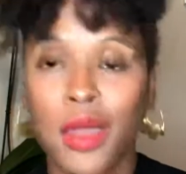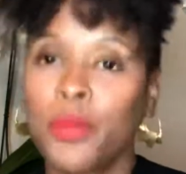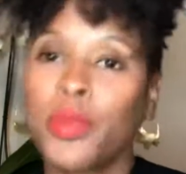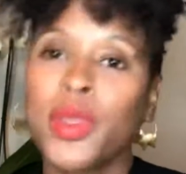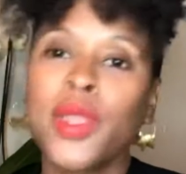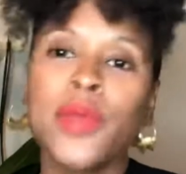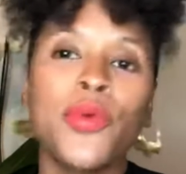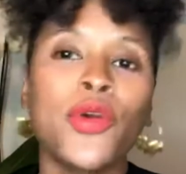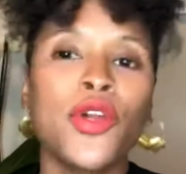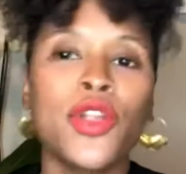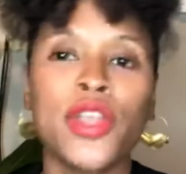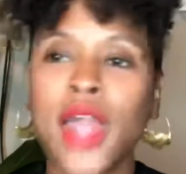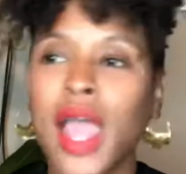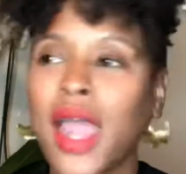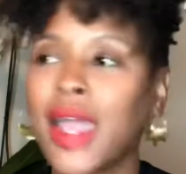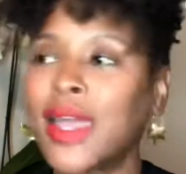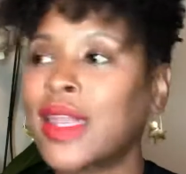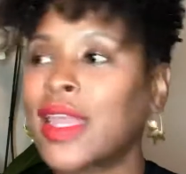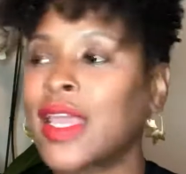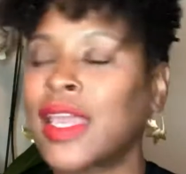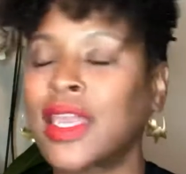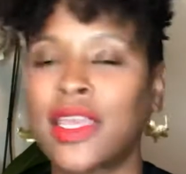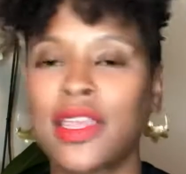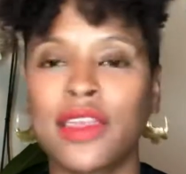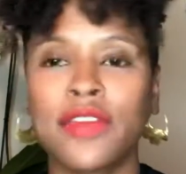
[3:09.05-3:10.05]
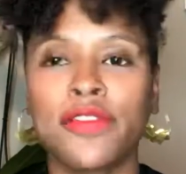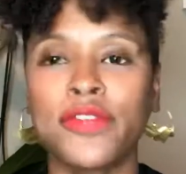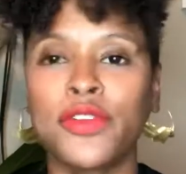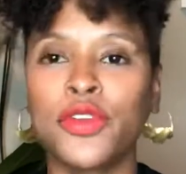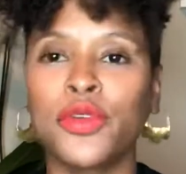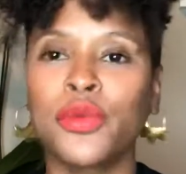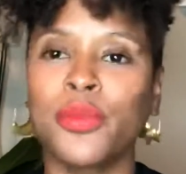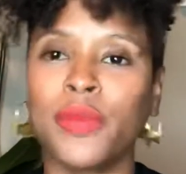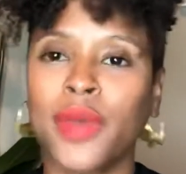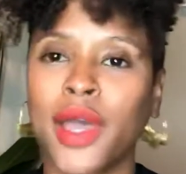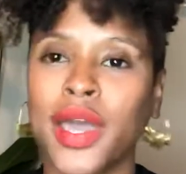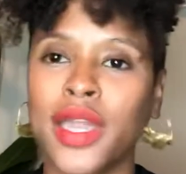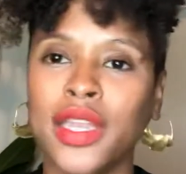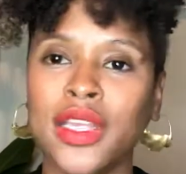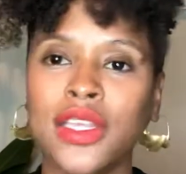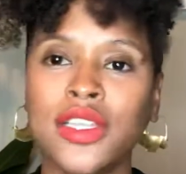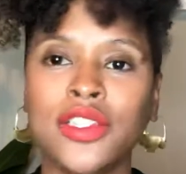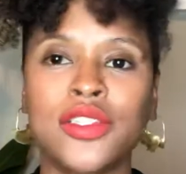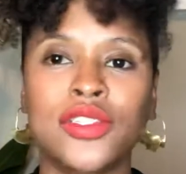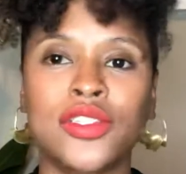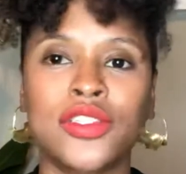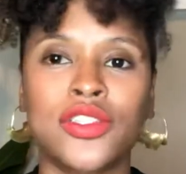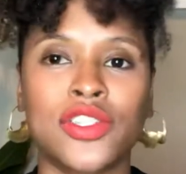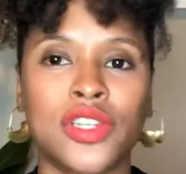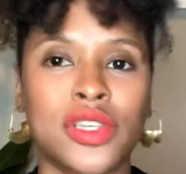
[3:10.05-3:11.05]
People are not going to give you
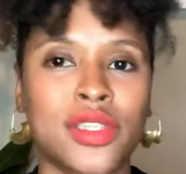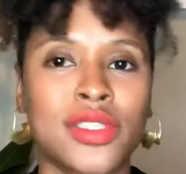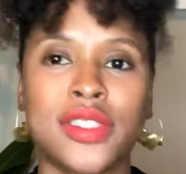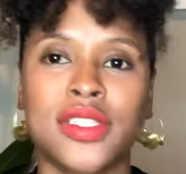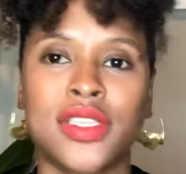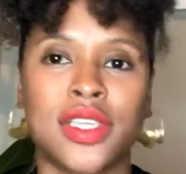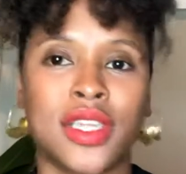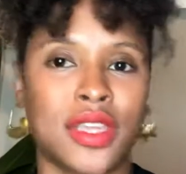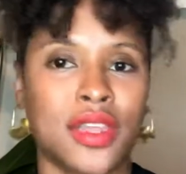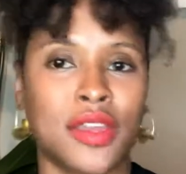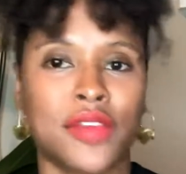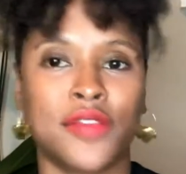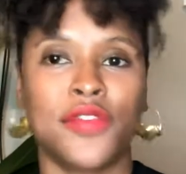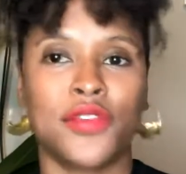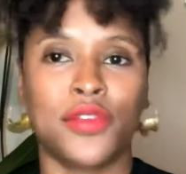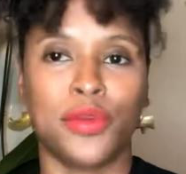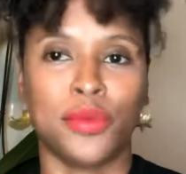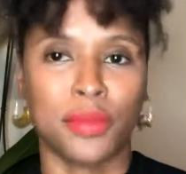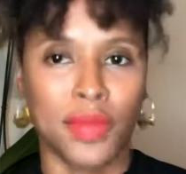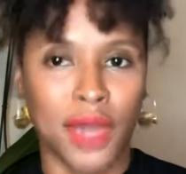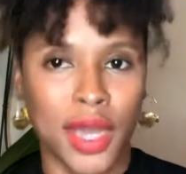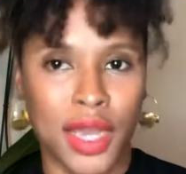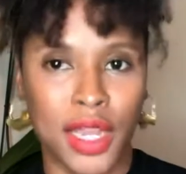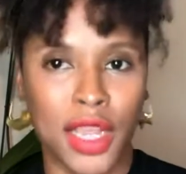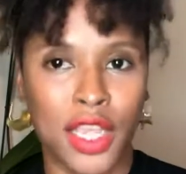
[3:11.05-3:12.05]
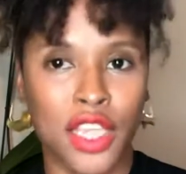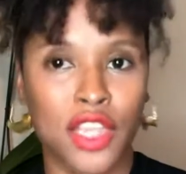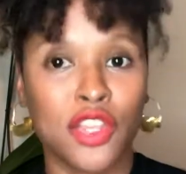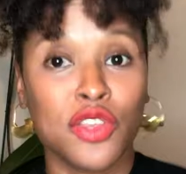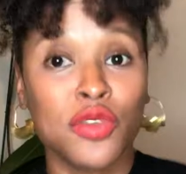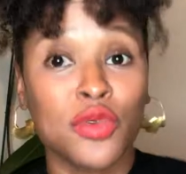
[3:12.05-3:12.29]
money just to give you money.